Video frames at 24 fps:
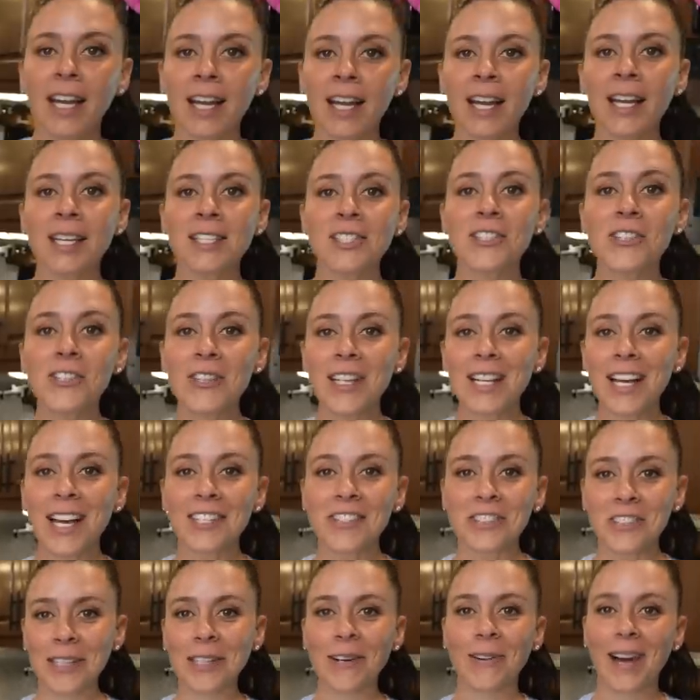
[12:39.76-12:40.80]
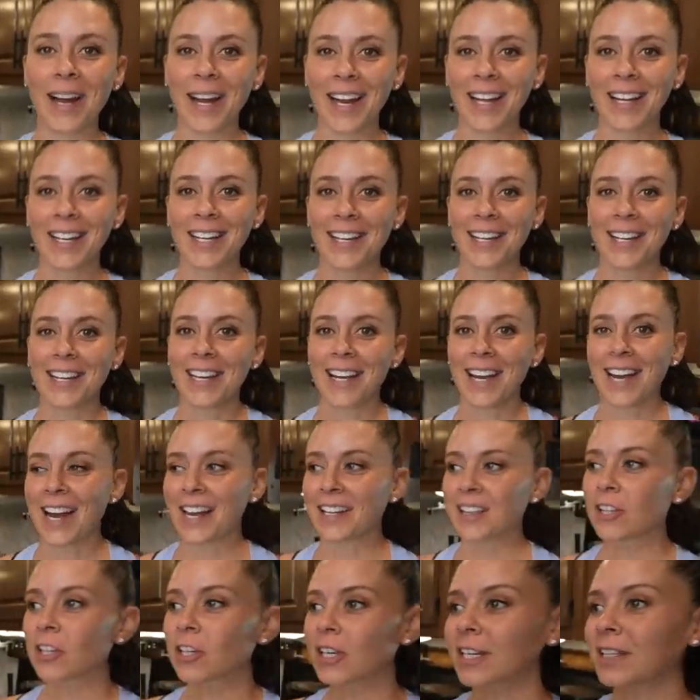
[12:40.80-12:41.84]
into the entryway
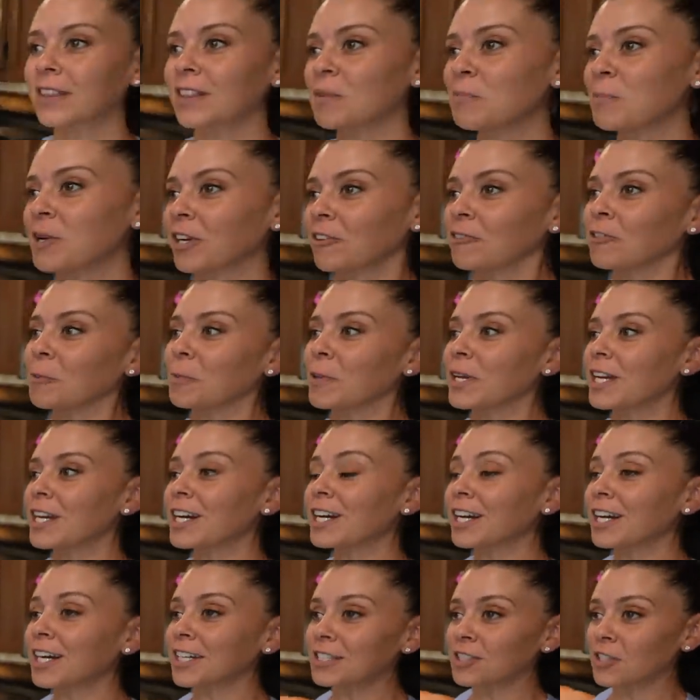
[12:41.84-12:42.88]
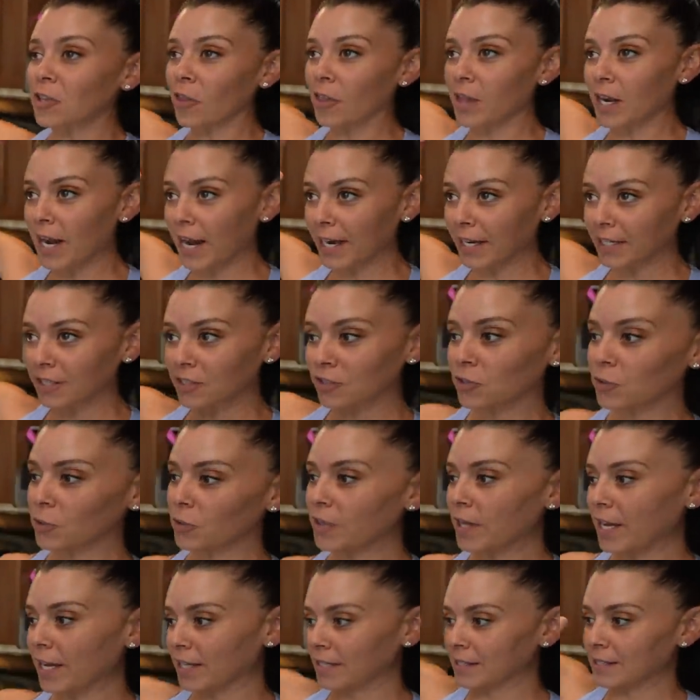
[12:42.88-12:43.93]
and look at the mirror from here so that I can do
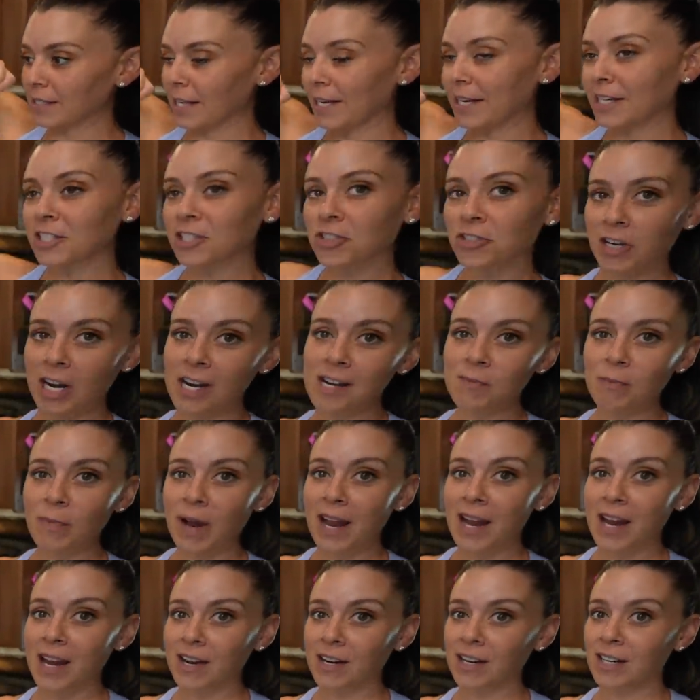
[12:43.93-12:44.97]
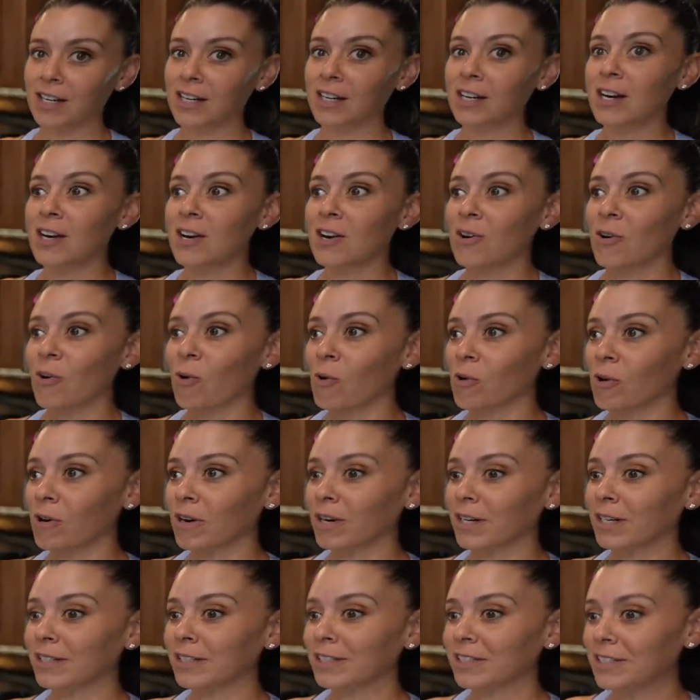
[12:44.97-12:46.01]
things like straighten my hair
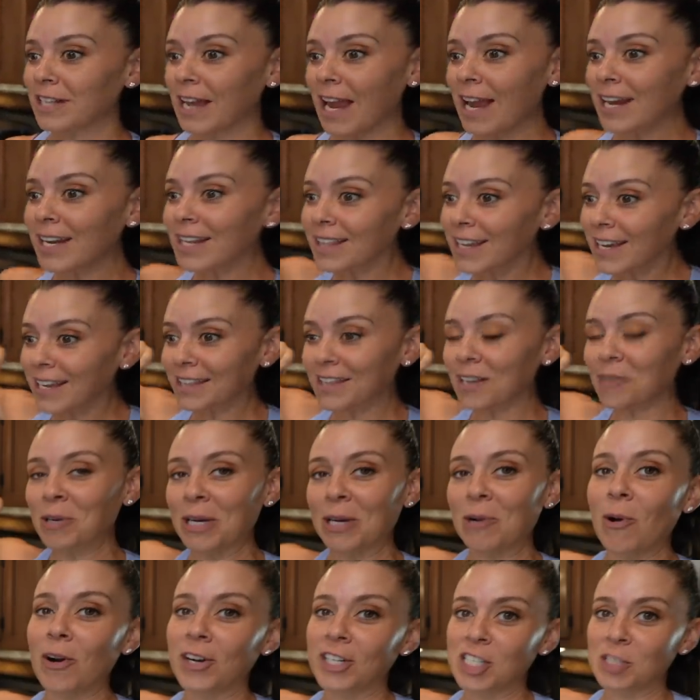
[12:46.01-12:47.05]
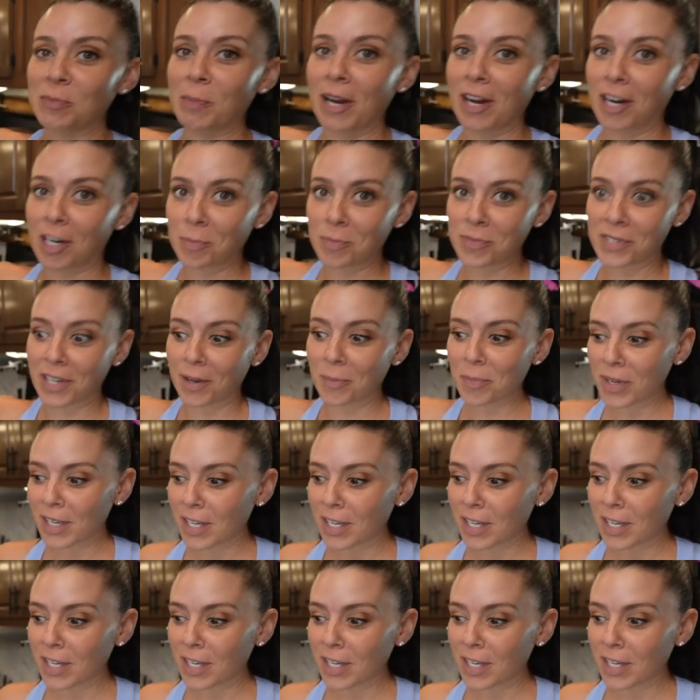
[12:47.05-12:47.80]
or anything that requires my arms up.